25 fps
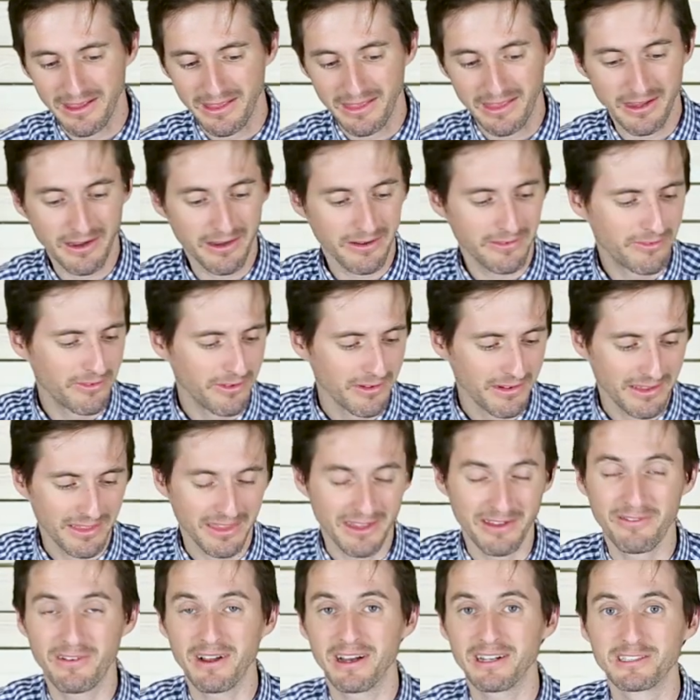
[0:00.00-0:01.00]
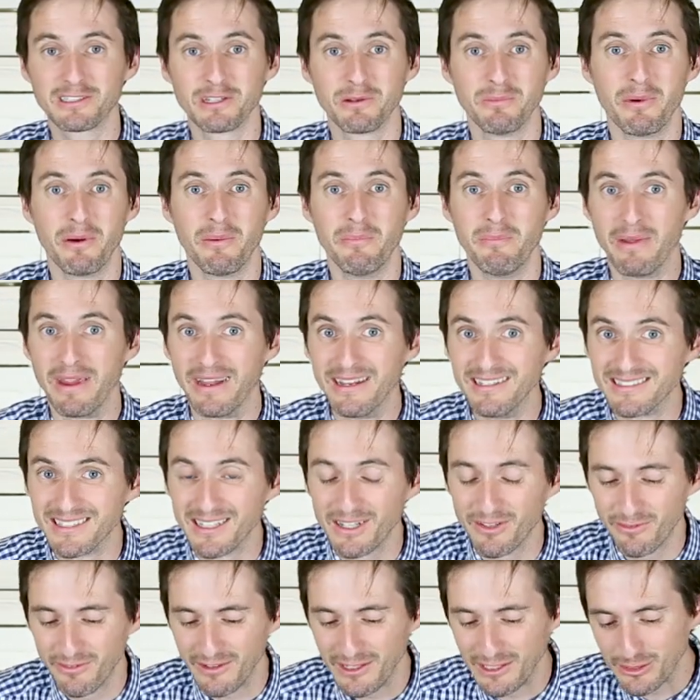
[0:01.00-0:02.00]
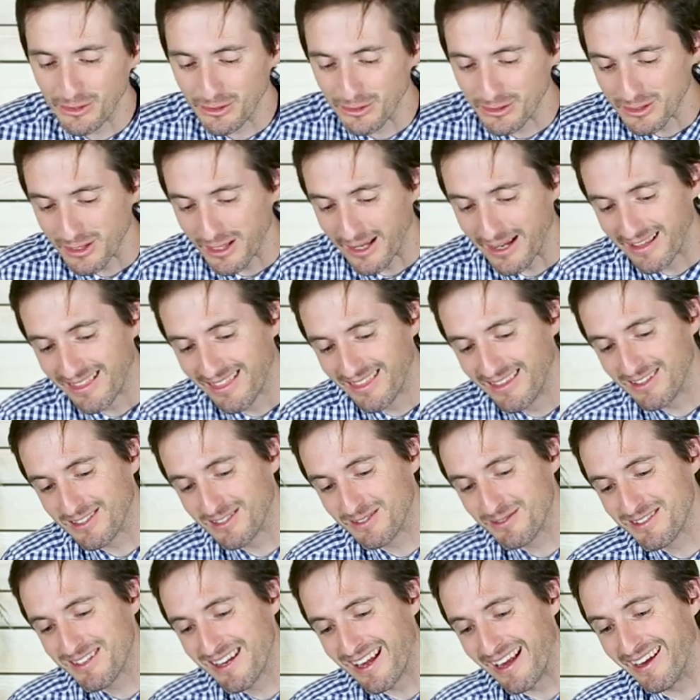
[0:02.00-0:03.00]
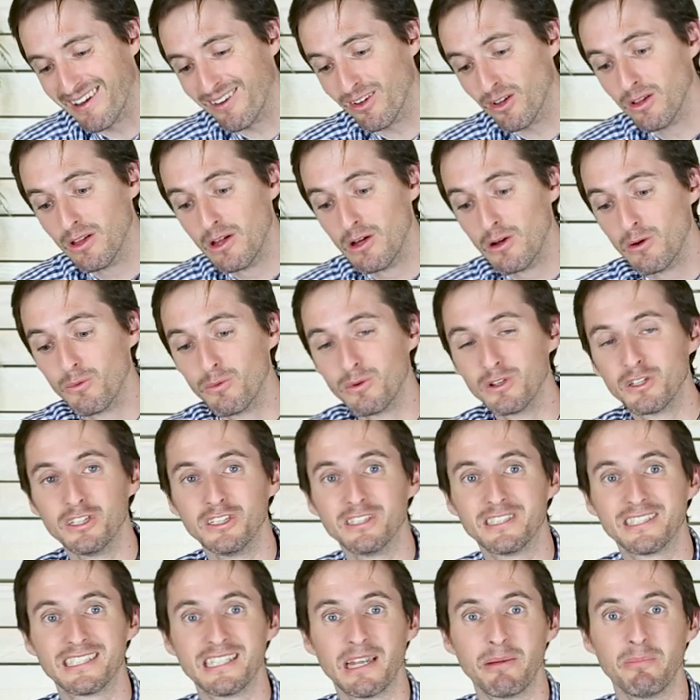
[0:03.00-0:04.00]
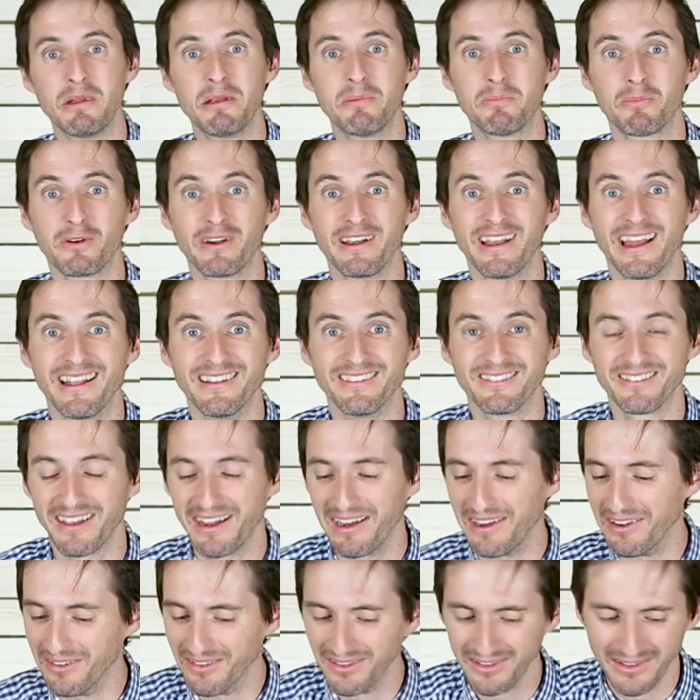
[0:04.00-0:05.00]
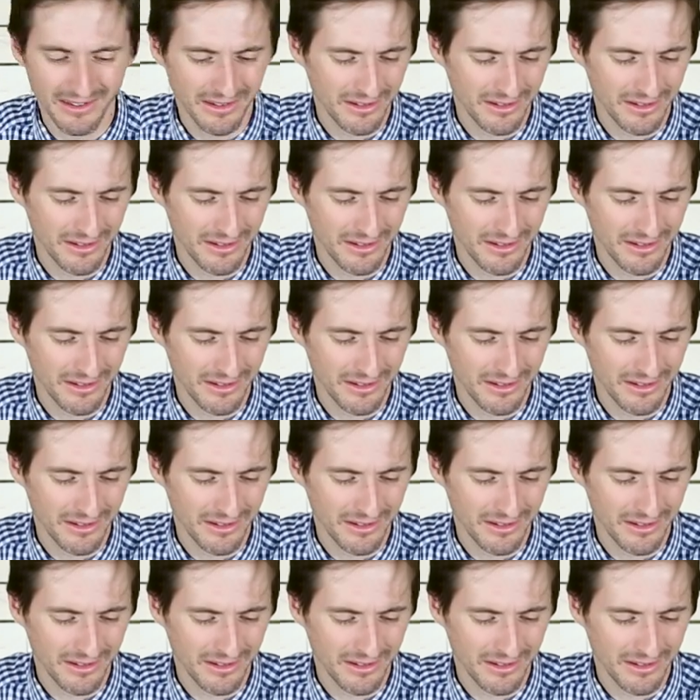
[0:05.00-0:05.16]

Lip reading: They've got some amazing features, like this tail, which is semi-prehensile,